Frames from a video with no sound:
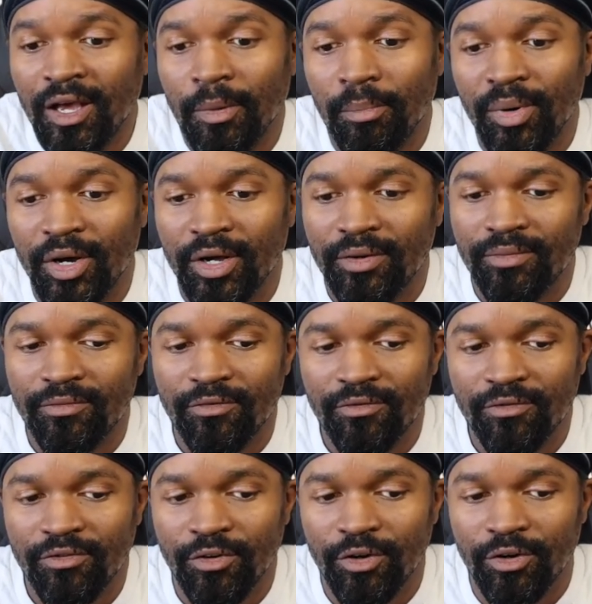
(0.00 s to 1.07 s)
But
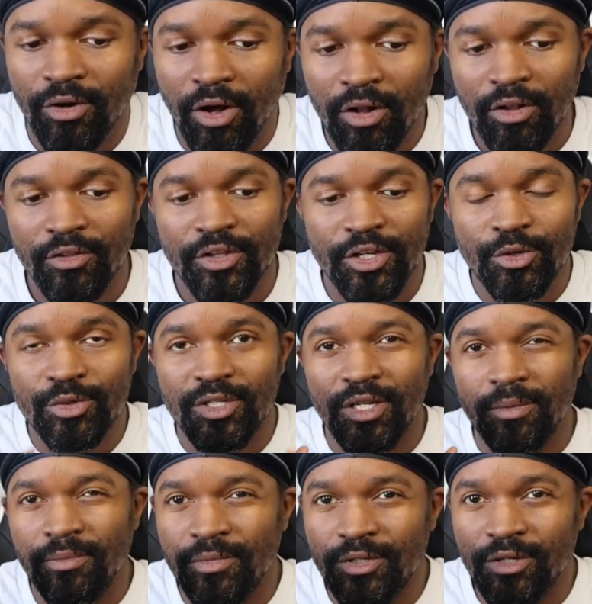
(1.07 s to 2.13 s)
for all of the
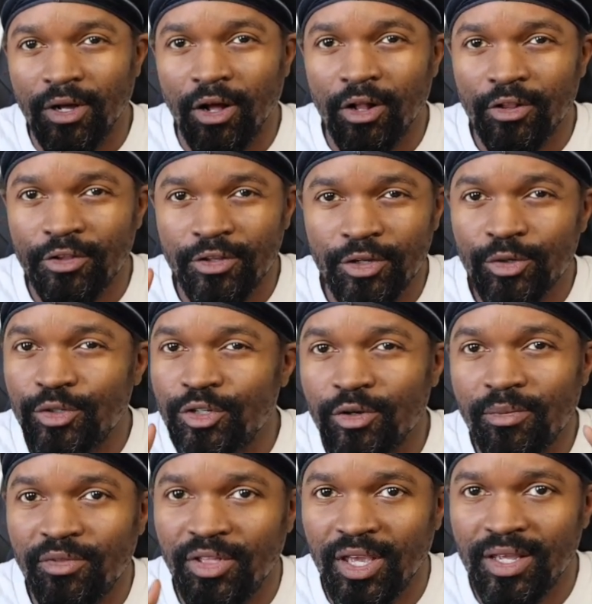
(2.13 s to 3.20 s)
YouTube all the
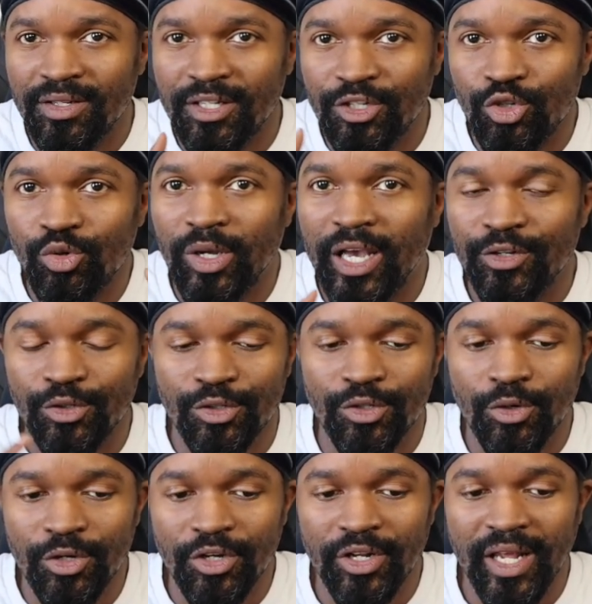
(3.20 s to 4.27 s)
YouTube things that you guys are
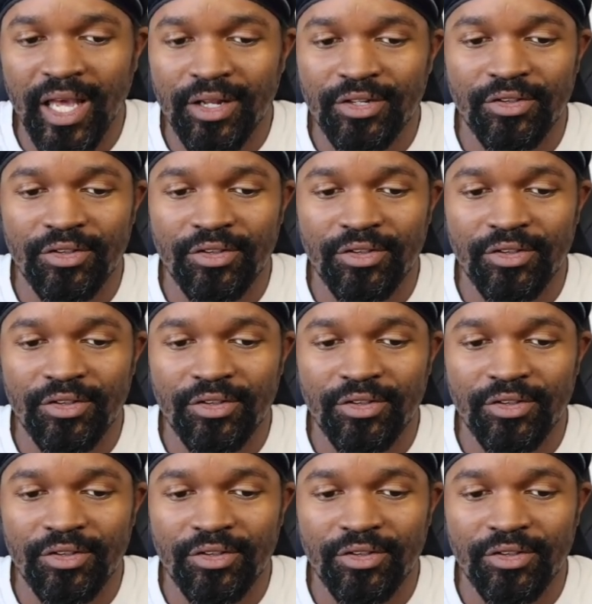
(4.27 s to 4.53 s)
so good at.